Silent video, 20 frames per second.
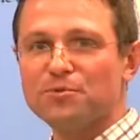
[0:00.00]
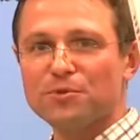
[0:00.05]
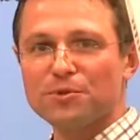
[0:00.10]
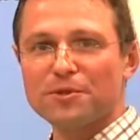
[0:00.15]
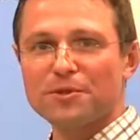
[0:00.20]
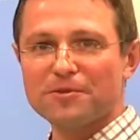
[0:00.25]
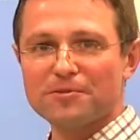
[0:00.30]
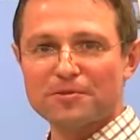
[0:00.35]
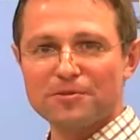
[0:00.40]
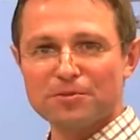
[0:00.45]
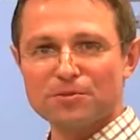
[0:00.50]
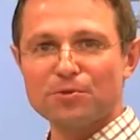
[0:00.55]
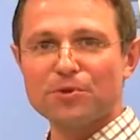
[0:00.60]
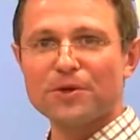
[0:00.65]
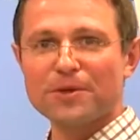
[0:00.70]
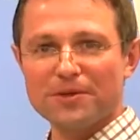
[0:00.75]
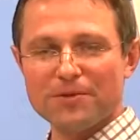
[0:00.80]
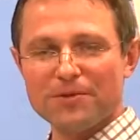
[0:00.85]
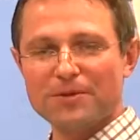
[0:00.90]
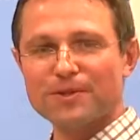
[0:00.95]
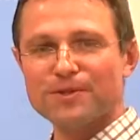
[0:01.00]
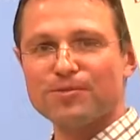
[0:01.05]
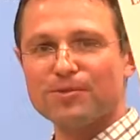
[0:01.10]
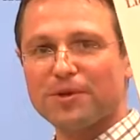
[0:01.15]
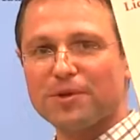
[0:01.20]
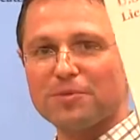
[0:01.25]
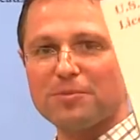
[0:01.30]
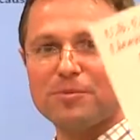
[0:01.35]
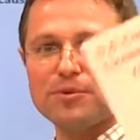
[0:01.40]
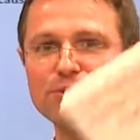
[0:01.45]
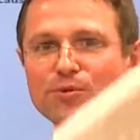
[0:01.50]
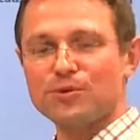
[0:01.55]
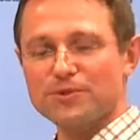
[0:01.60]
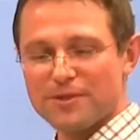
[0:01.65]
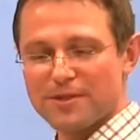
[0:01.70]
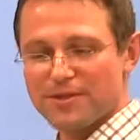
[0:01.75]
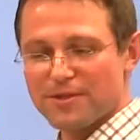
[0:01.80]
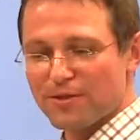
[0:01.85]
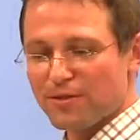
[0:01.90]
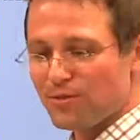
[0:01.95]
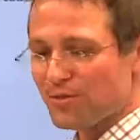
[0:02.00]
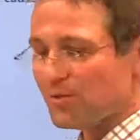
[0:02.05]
not even look at this one because I said,